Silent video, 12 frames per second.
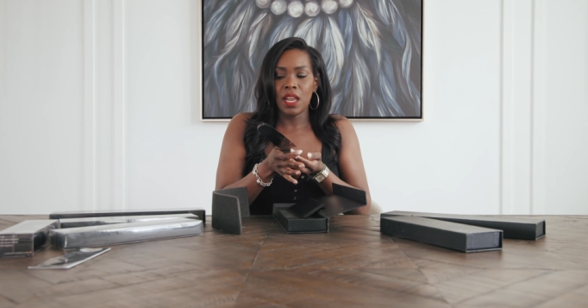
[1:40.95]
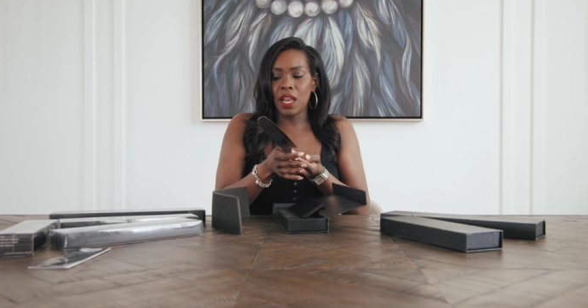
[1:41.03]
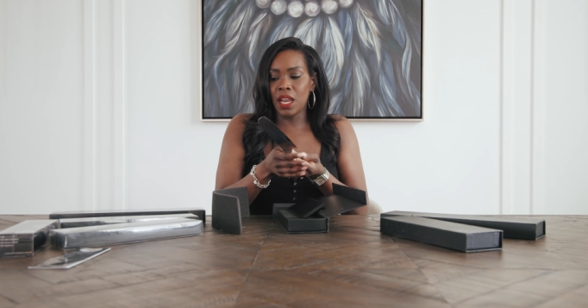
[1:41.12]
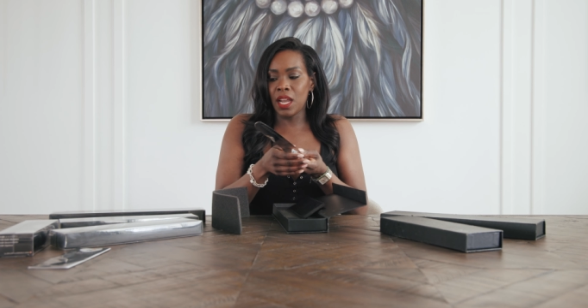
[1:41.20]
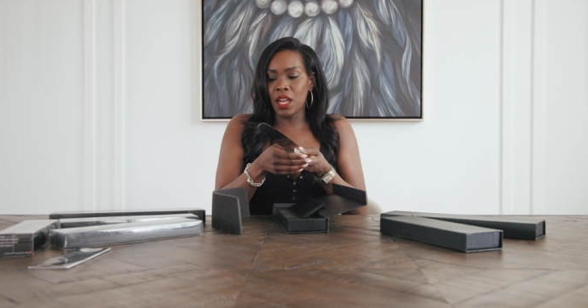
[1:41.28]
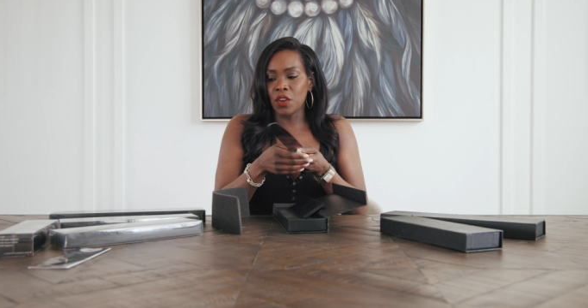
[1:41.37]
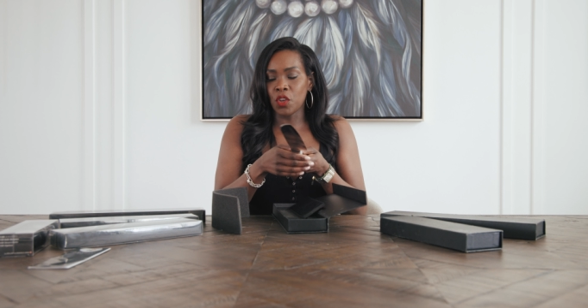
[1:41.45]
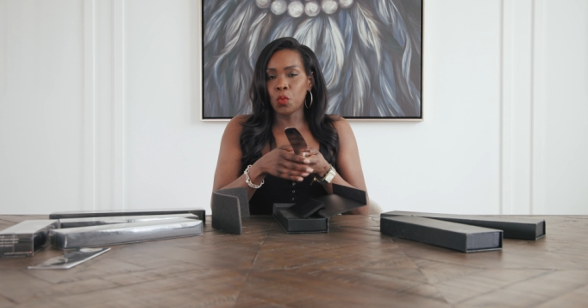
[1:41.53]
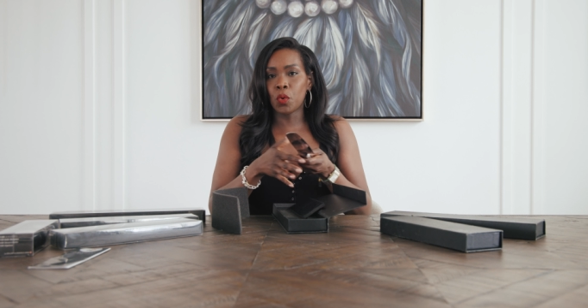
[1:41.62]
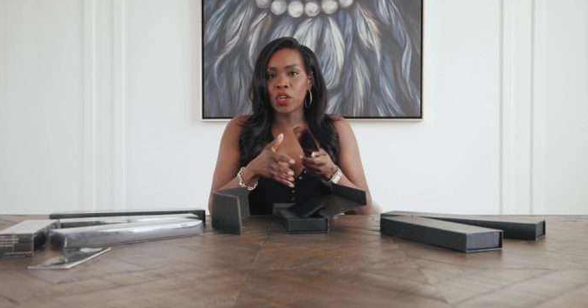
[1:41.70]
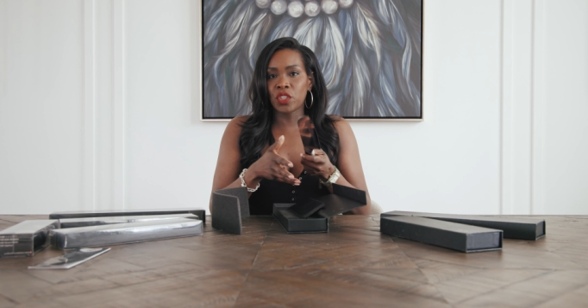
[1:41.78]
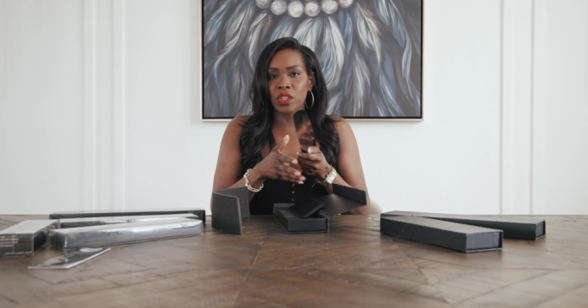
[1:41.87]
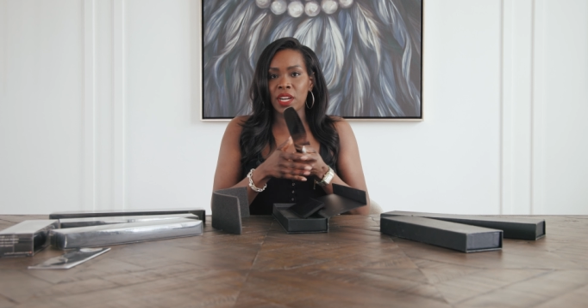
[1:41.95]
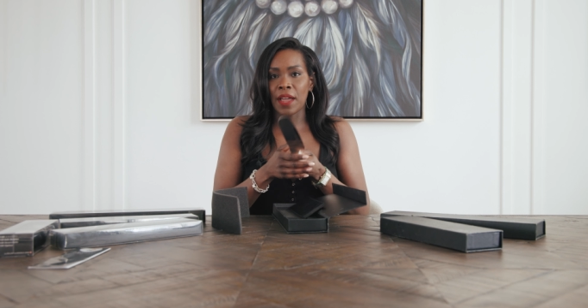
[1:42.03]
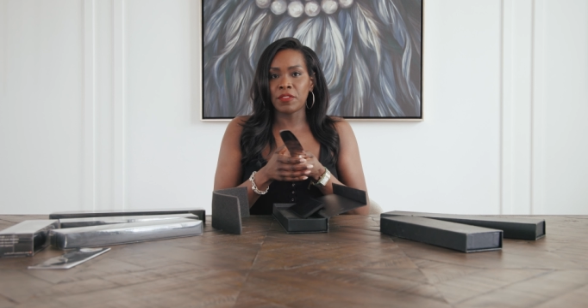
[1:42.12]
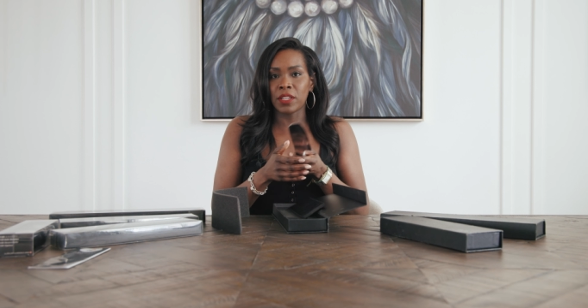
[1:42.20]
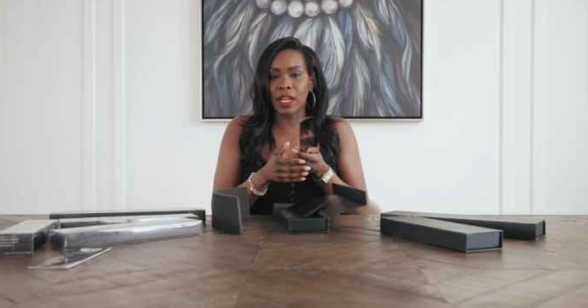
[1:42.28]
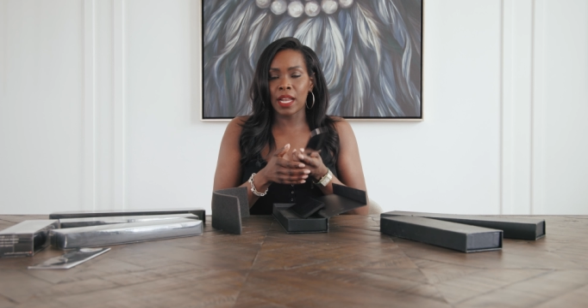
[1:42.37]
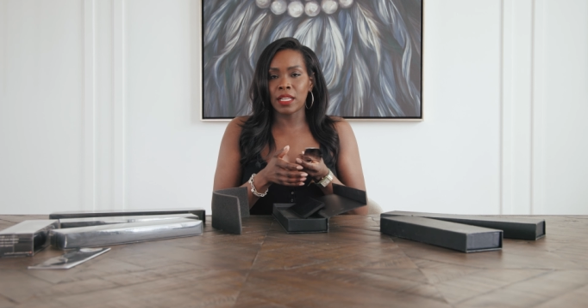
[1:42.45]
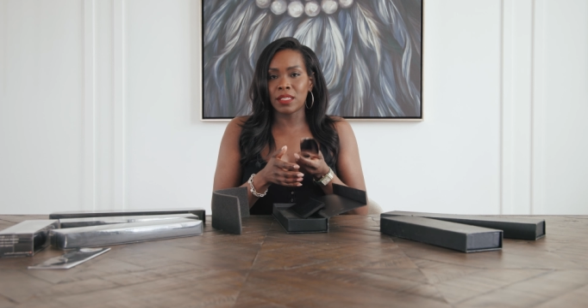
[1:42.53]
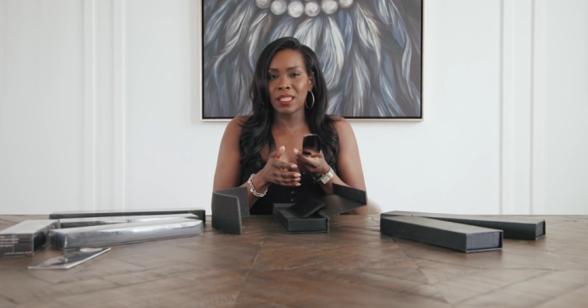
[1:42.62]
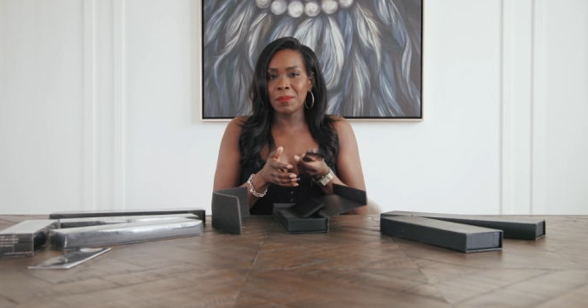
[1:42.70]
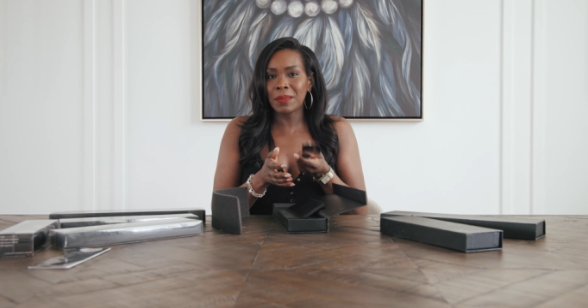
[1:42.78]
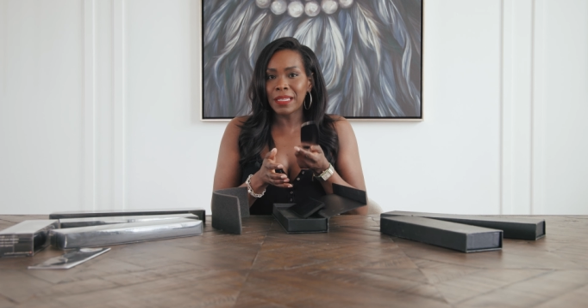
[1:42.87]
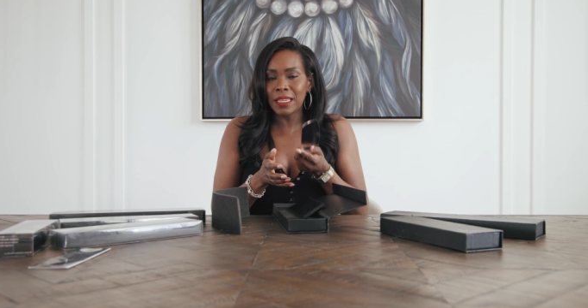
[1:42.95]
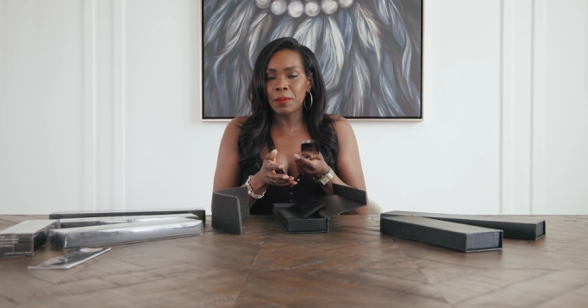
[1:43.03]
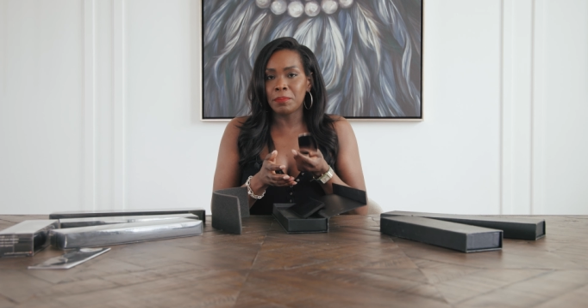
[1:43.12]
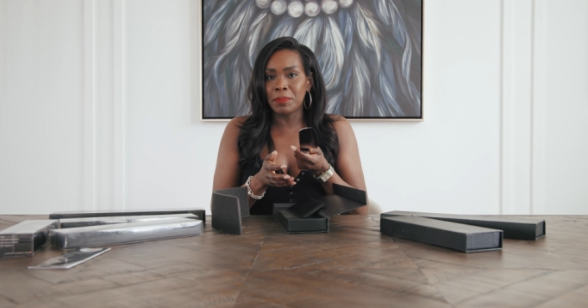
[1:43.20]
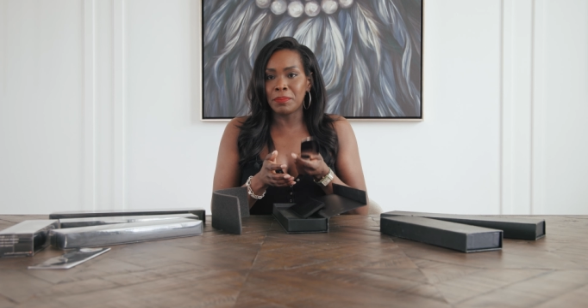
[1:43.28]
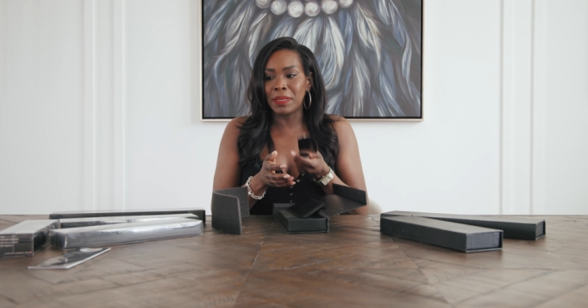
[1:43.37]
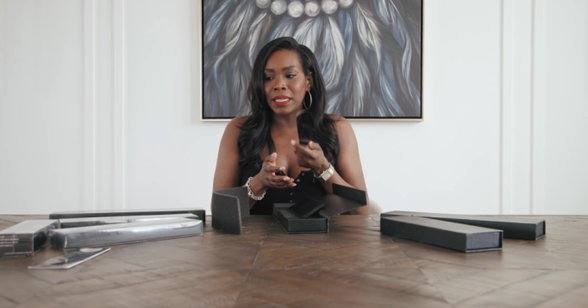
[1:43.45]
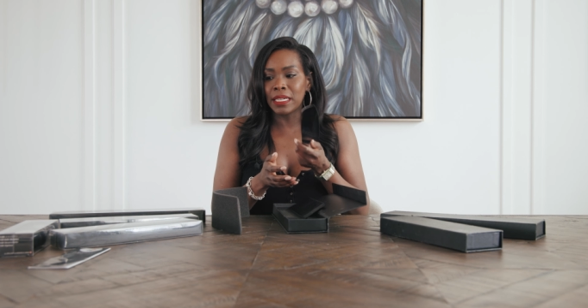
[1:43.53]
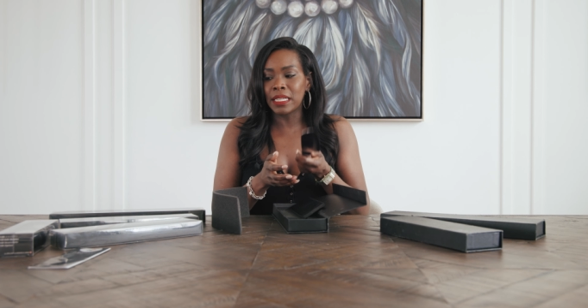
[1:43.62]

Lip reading: And you want your knife to kind of typically be